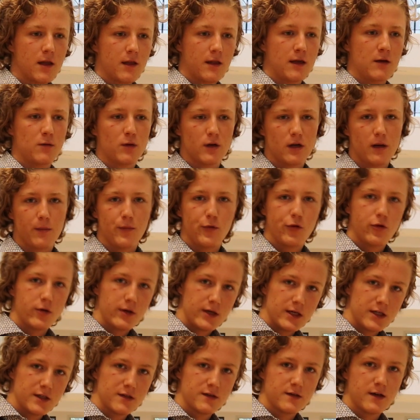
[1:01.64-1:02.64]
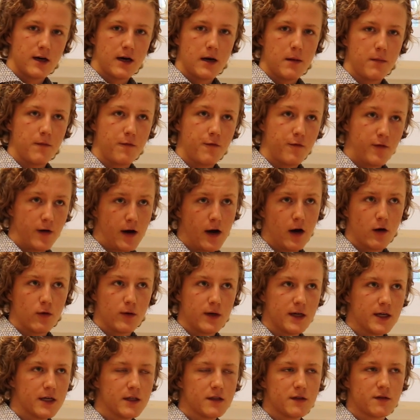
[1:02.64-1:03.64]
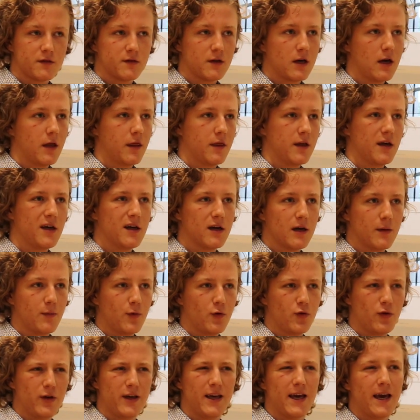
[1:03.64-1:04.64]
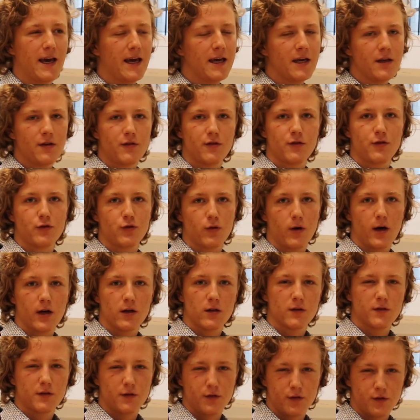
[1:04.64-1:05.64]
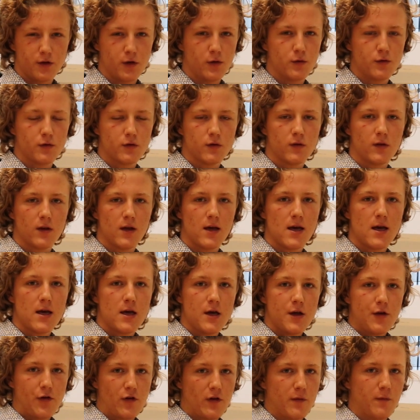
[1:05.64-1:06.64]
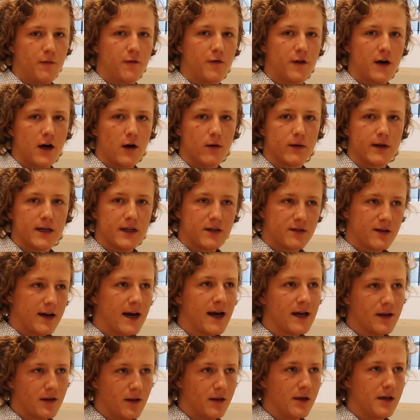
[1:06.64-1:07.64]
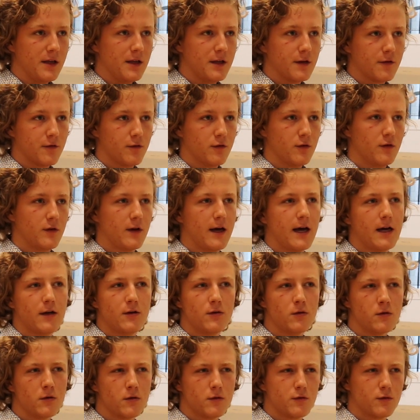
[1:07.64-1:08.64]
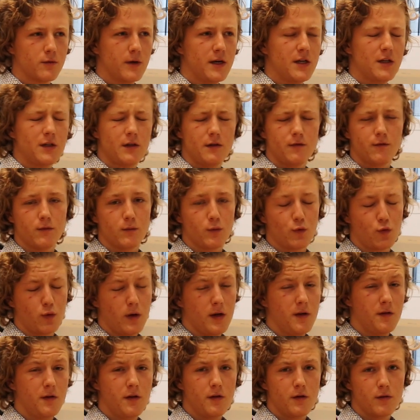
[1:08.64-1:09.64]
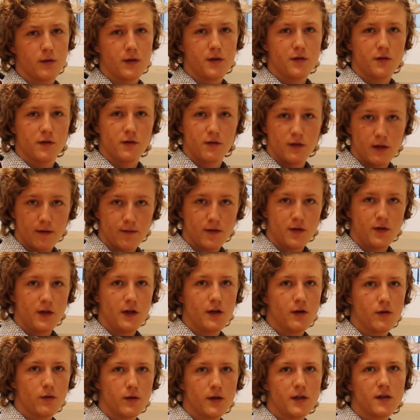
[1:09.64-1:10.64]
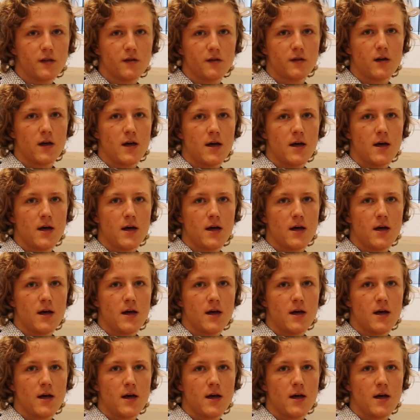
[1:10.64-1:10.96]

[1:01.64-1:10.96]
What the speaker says: Then what I'm doing is I'm firing it. I think I'm doing 8 trials in total. So I'm firing it at the different angles, ranging from 20 degrees to 70 degrees.